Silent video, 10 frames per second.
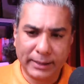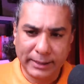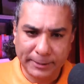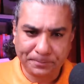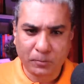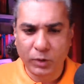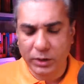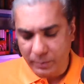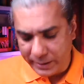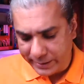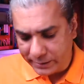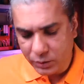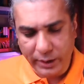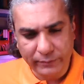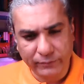Um, the Americans
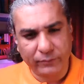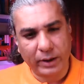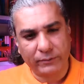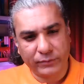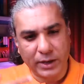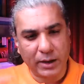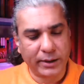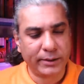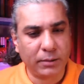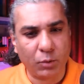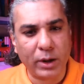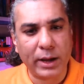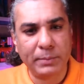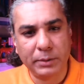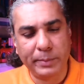have, have targeted
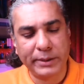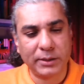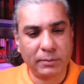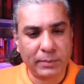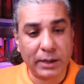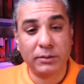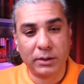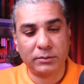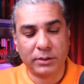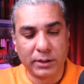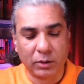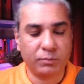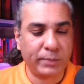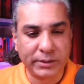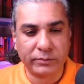Mohammed bin Salman, the, the crown
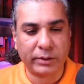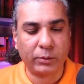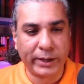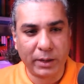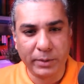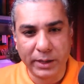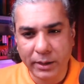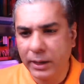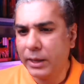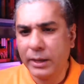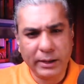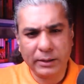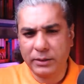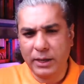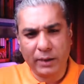prince of Saudi Arabia,
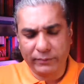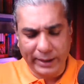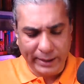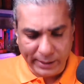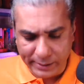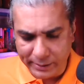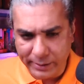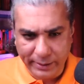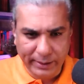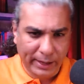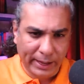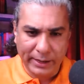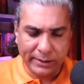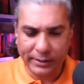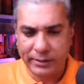and they have alienated,
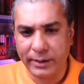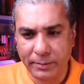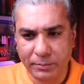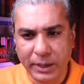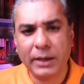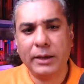alienated him.